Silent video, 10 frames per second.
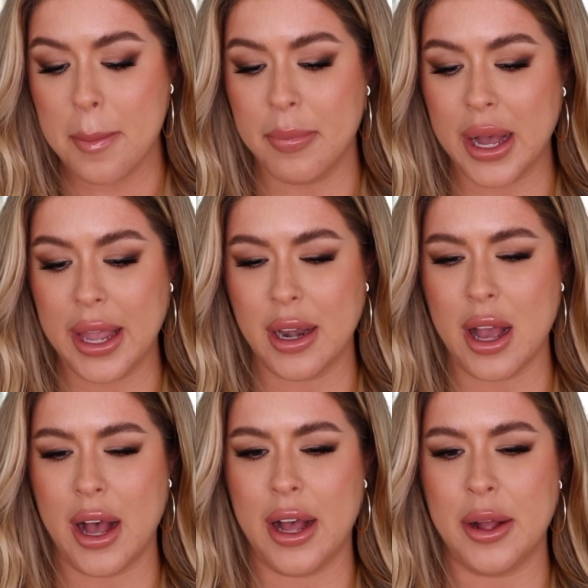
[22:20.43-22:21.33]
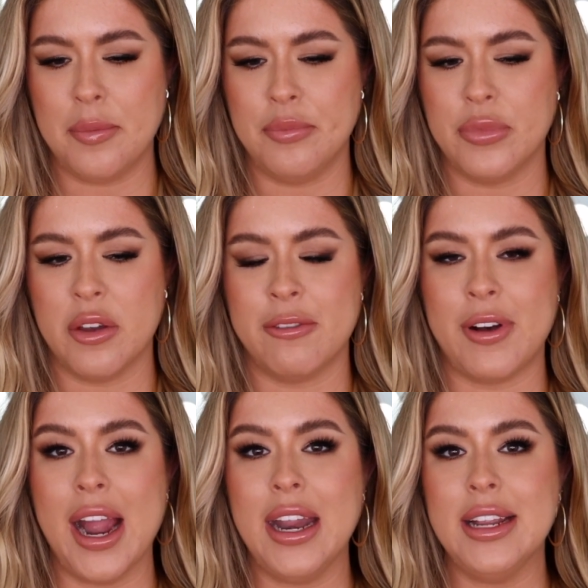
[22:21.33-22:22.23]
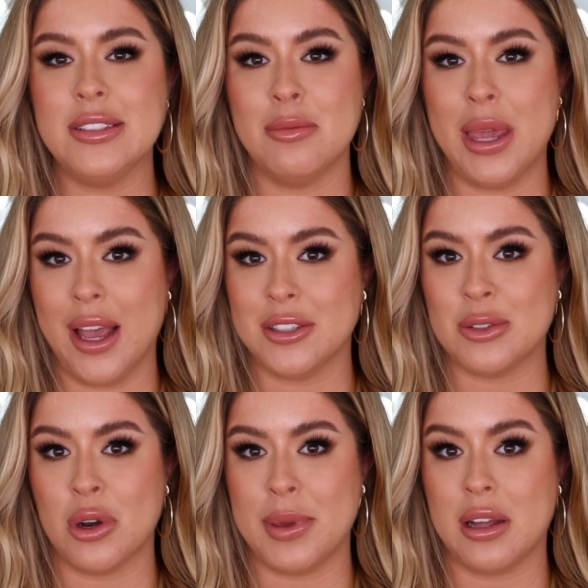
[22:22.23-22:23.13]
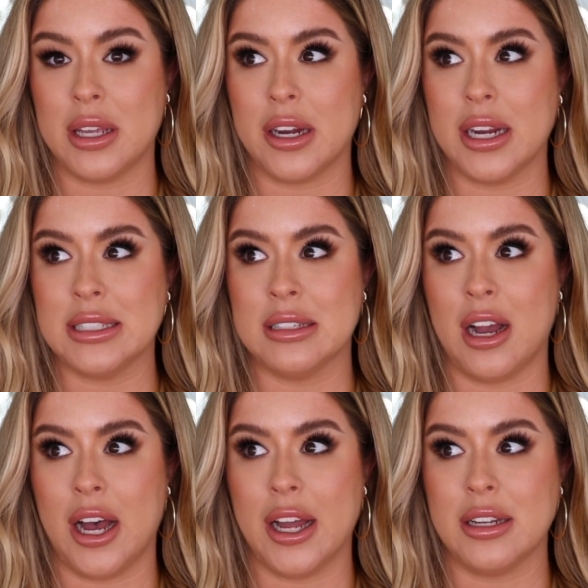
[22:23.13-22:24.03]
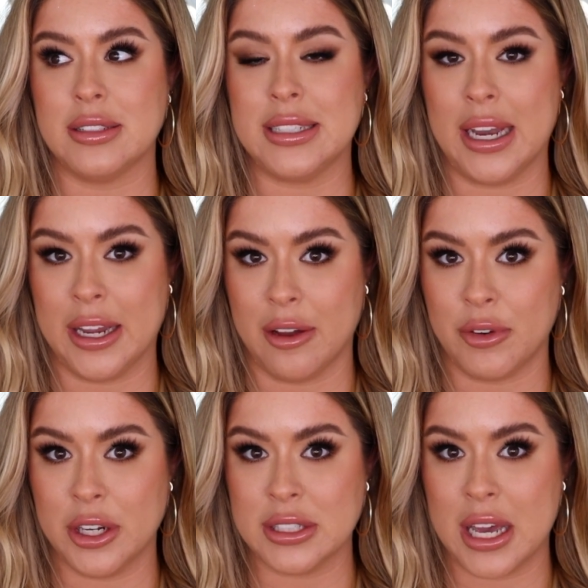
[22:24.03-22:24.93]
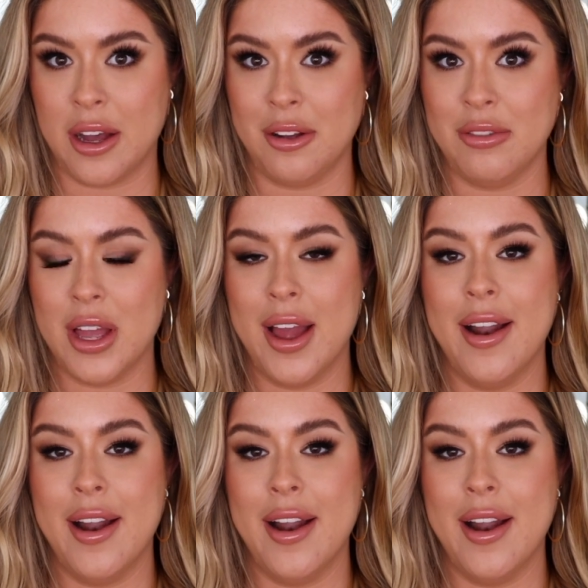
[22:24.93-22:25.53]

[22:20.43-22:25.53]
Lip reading: But fighting, to me, I just want to be clear, is not standing up for yourself.